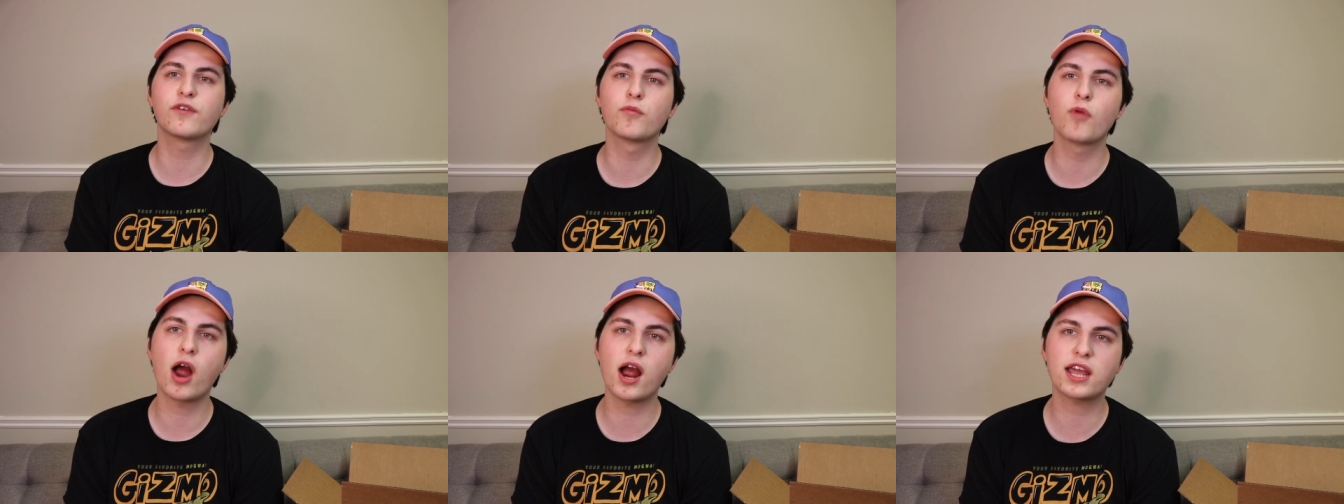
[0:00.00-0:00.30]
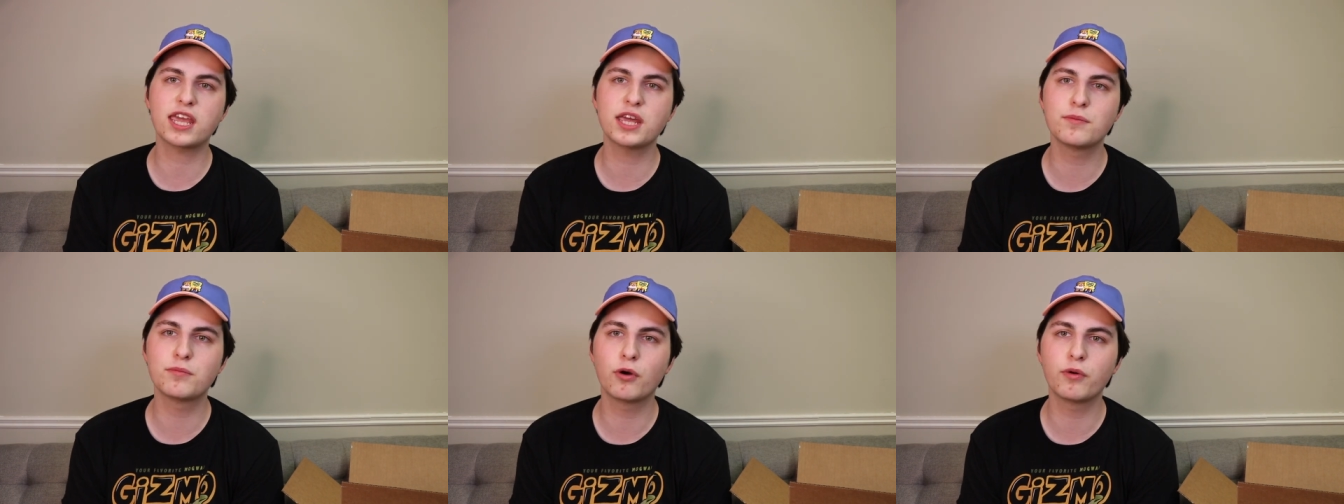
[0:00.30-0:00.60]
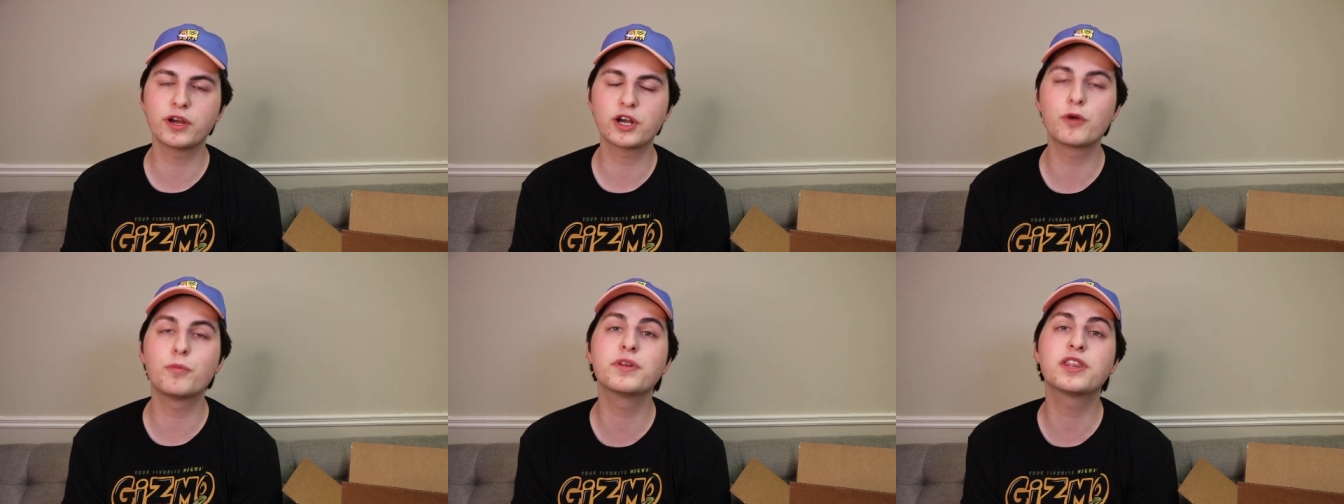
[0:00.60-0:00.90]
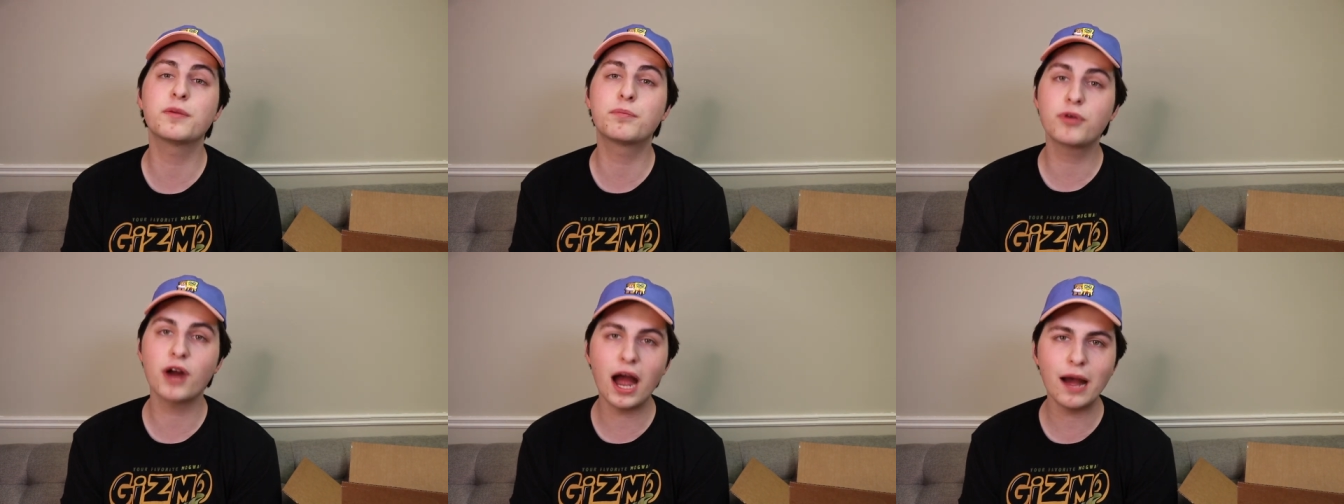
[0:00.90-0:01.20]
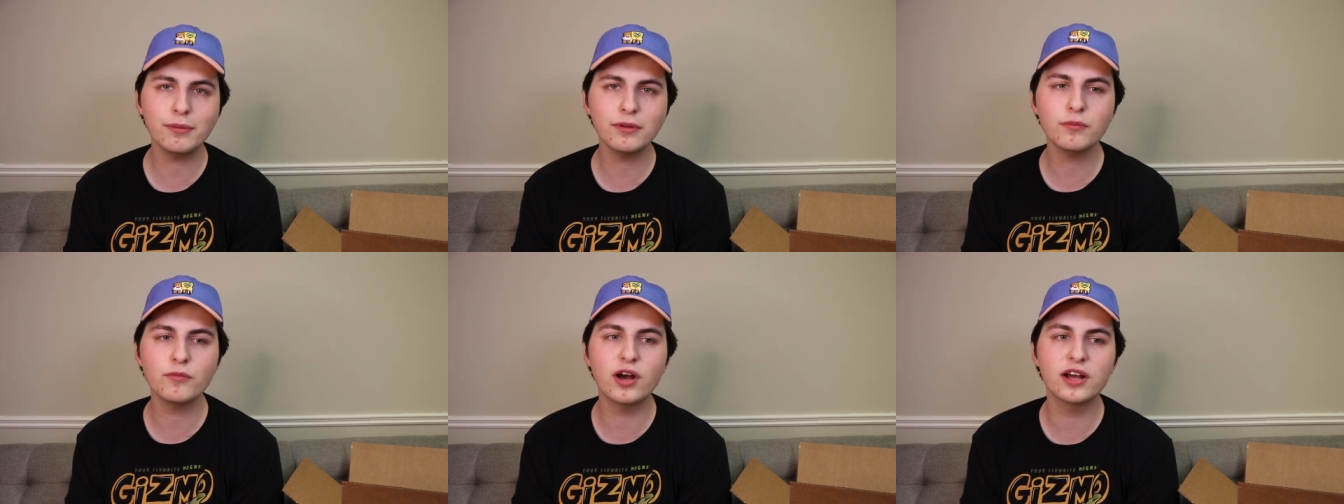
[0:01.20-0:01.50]
from Rocky and Bullwinkle, but the
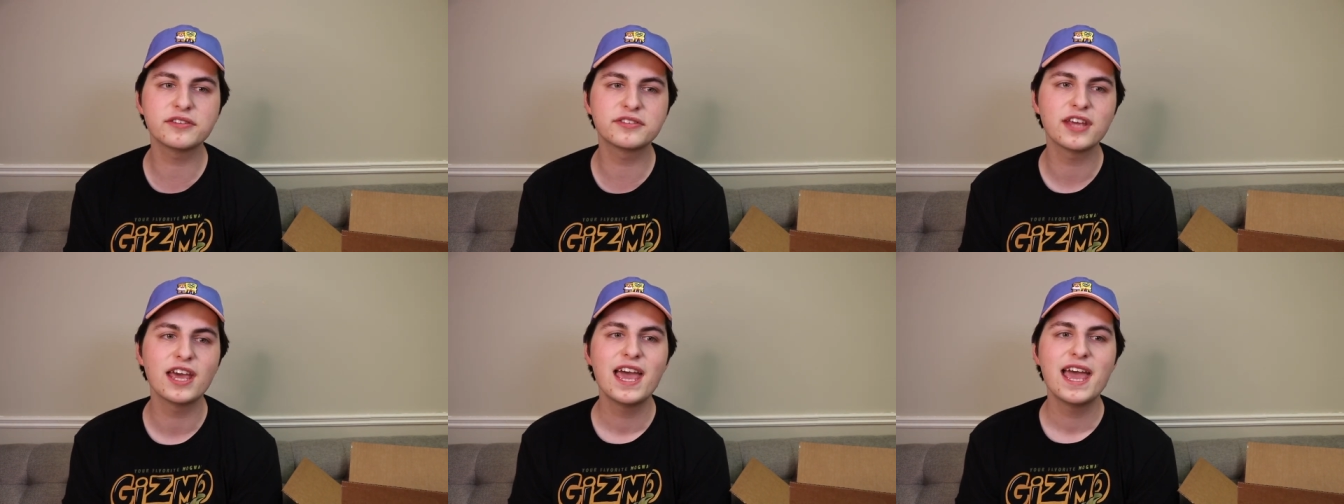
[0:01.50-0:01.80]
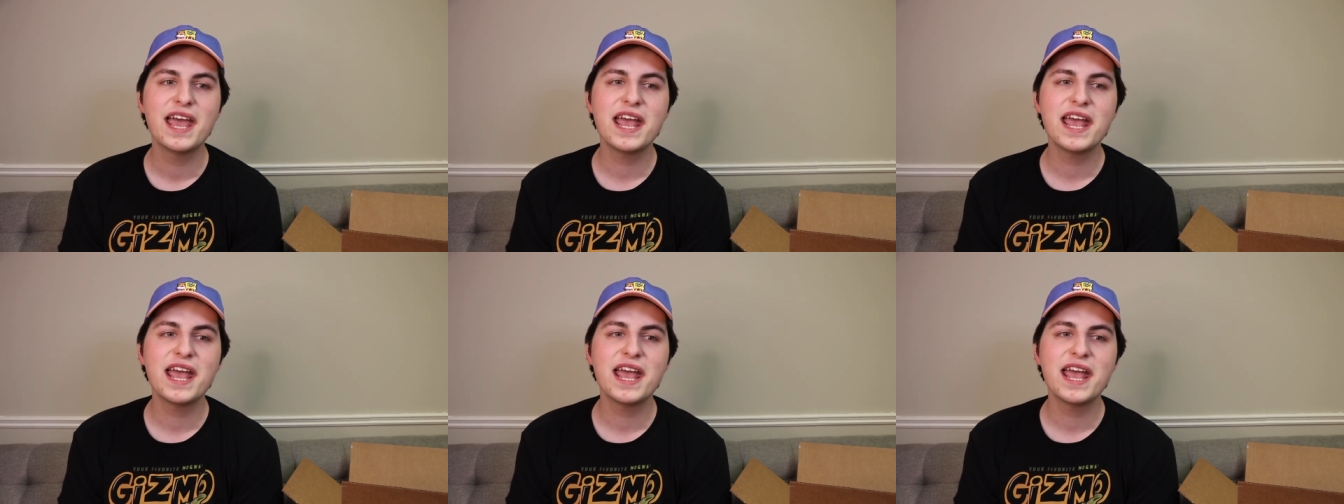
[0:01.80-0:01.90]
problem was